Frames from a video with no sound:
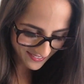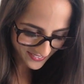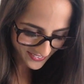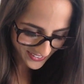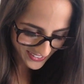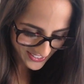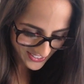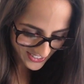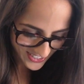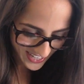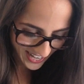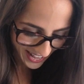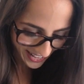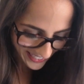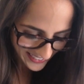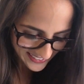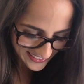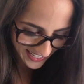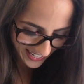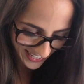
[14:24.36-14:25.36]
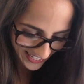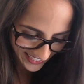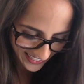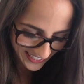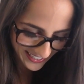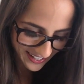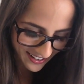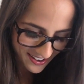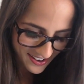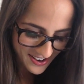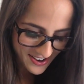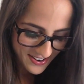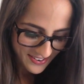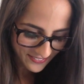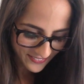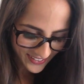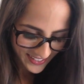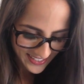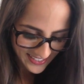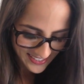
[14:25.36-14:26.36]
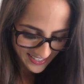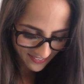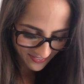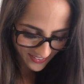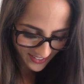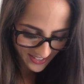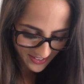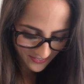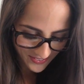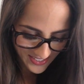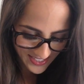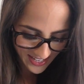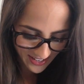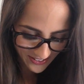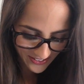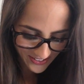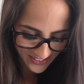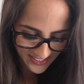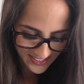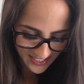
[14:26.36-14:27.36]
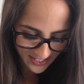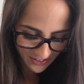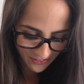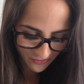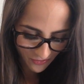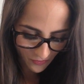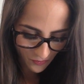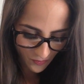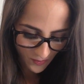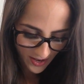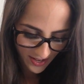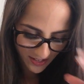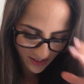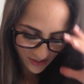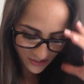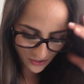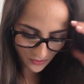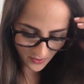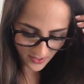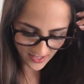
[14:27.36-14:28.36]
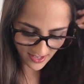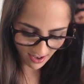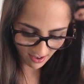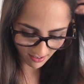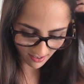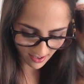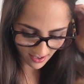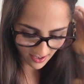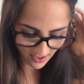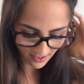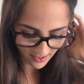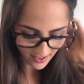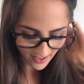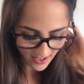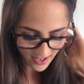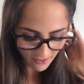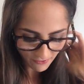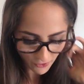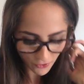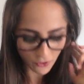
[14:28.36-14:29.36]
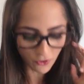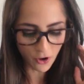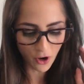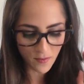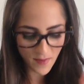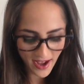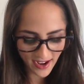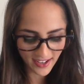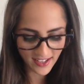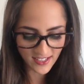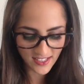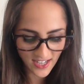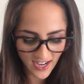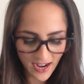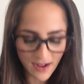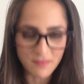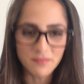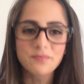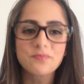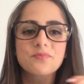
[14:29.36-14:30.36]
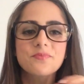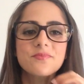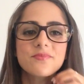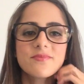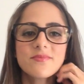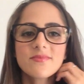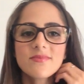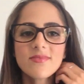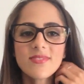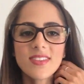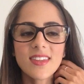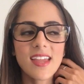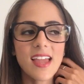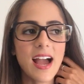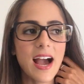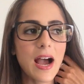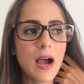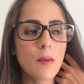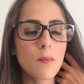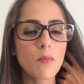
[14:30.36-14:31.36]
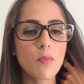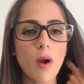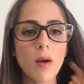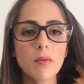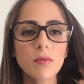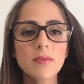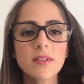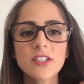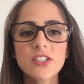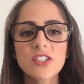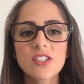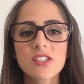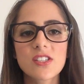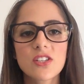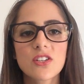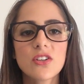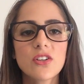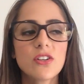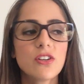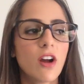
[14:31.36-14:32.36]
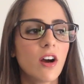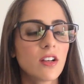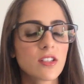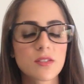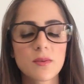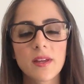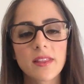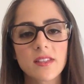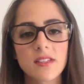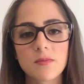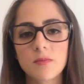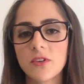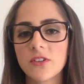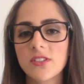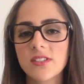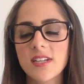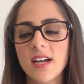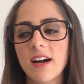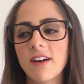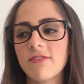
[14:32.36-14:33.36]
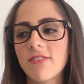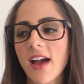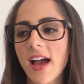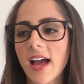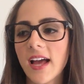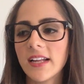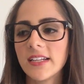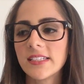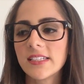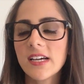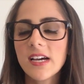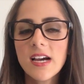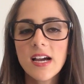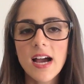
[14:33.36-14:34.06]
Question 18. What is something you would tell yourself when you were younger if you could go back in time? Probably just to not sweat the small stuff and